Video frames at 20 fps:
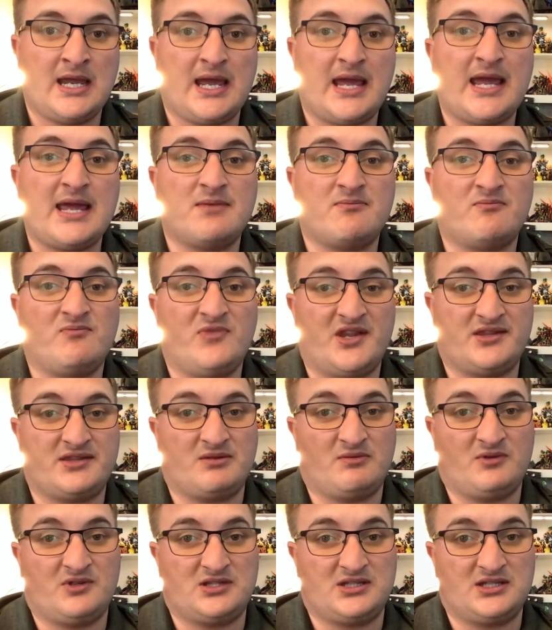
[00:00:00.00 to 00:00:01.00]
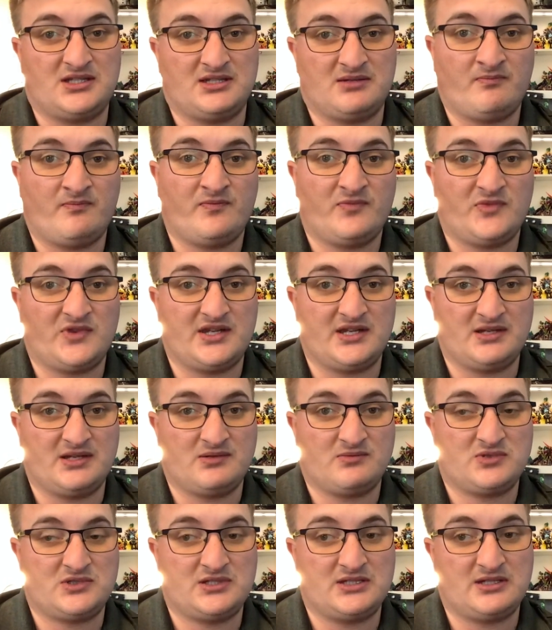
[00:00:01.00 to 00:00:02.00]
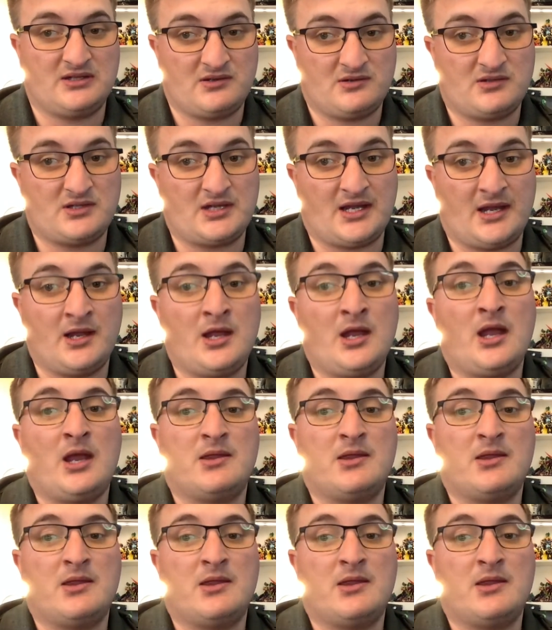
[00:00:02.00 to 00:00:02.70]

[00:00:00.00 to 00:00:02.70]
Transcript: And nothing but the same thing with that.